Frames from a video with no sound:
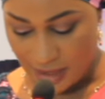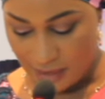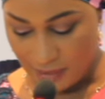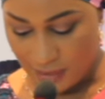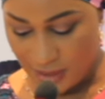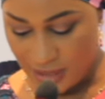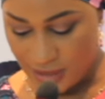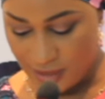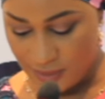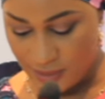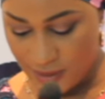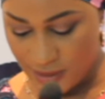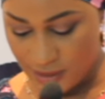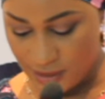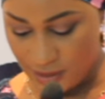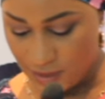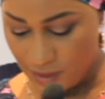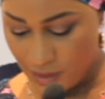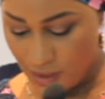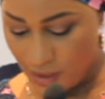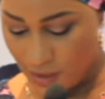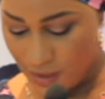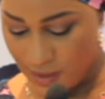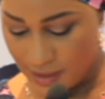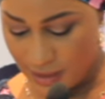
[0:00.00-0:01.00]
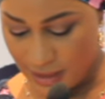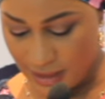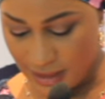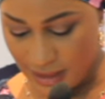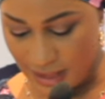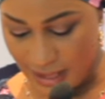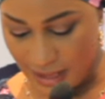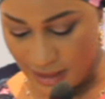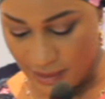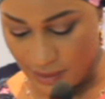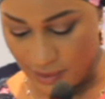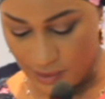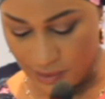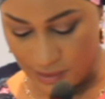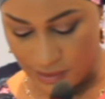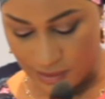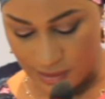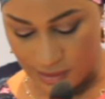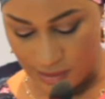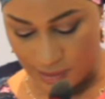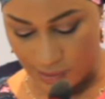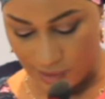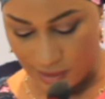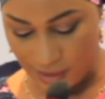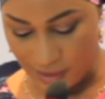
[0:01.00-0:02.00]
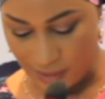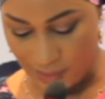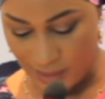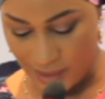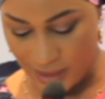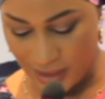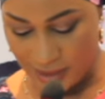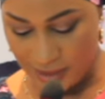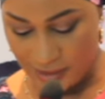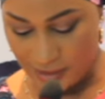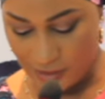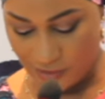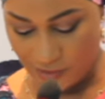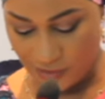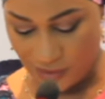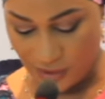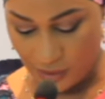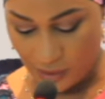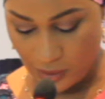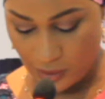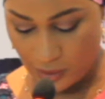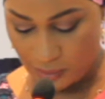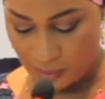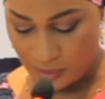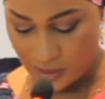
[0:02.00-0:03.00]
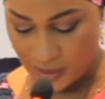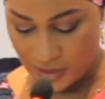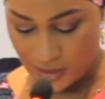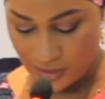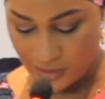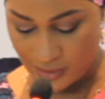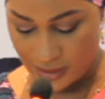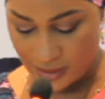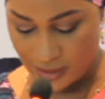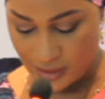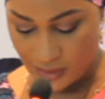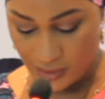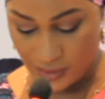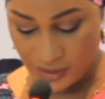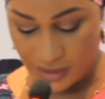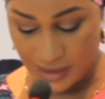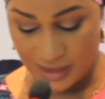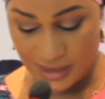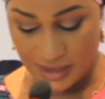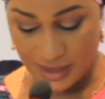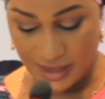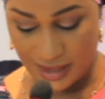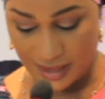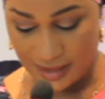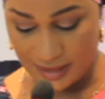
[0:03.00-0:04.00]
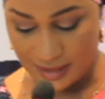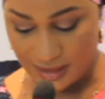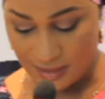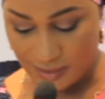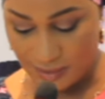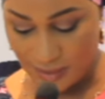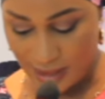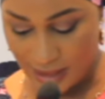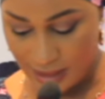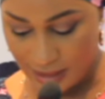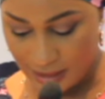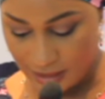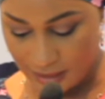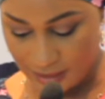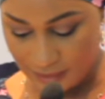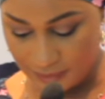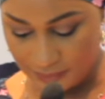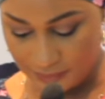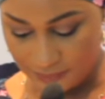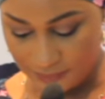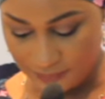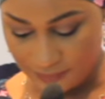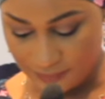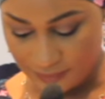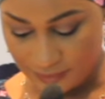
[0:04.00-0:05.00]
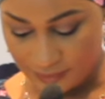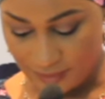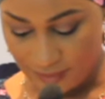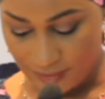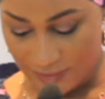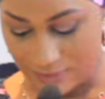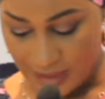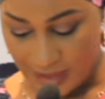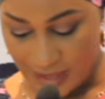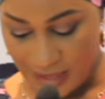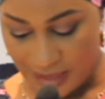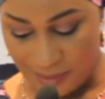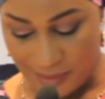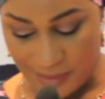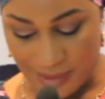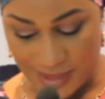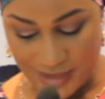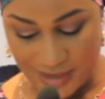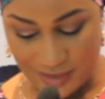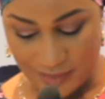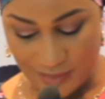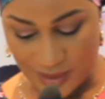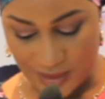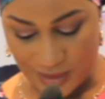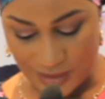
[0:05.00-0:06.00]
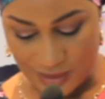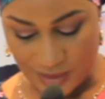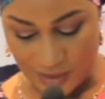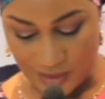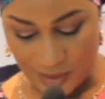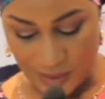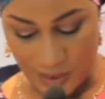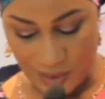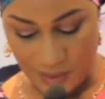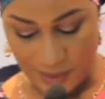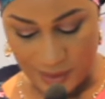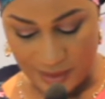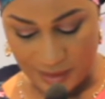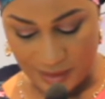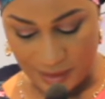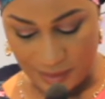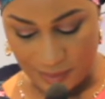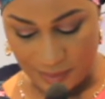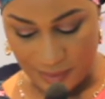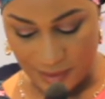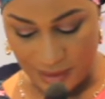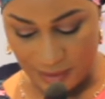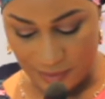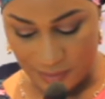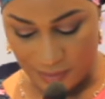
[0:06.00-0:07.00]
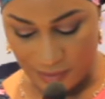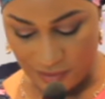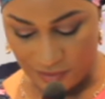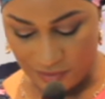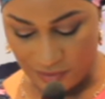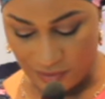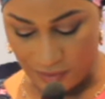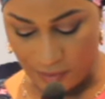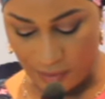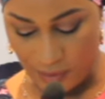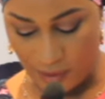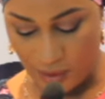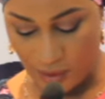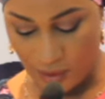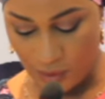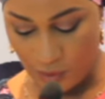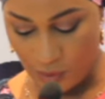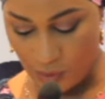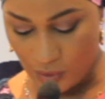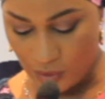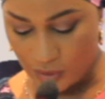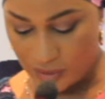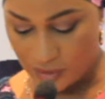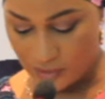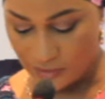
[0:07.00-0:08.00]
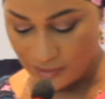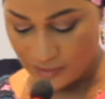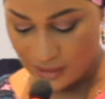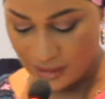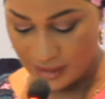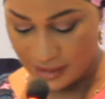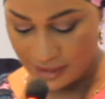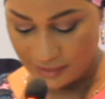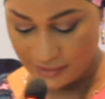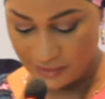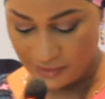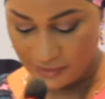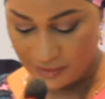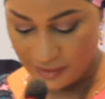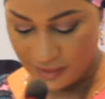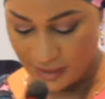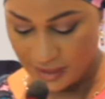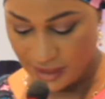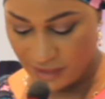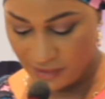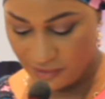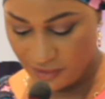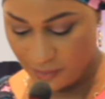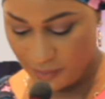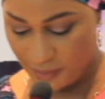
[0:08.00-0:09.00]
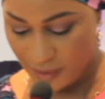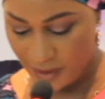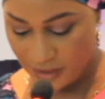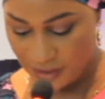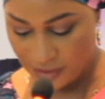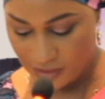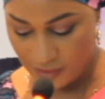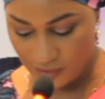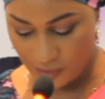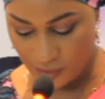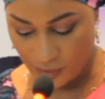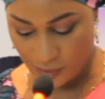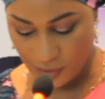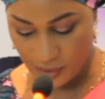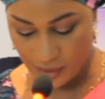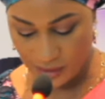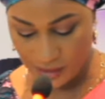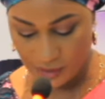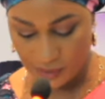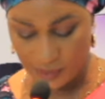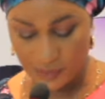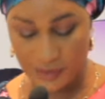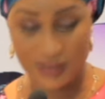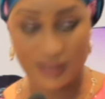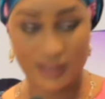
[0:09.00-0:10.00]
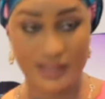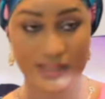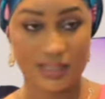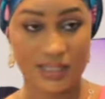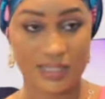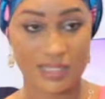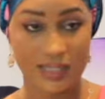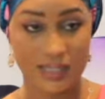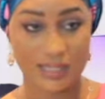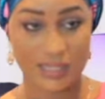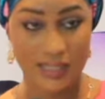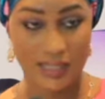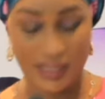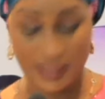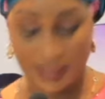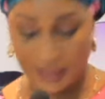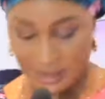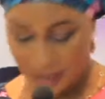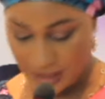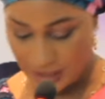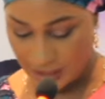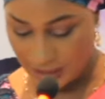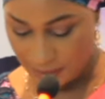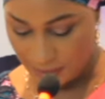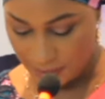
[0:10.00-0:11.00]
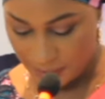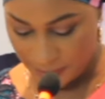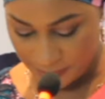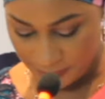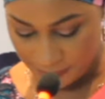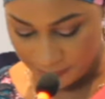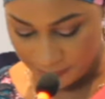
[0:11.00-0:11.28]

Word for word: It must be a story that adults with the biggest of accomplishments will see and smile at. It must be a story that people from all walks of life in every part of the world would see and keep.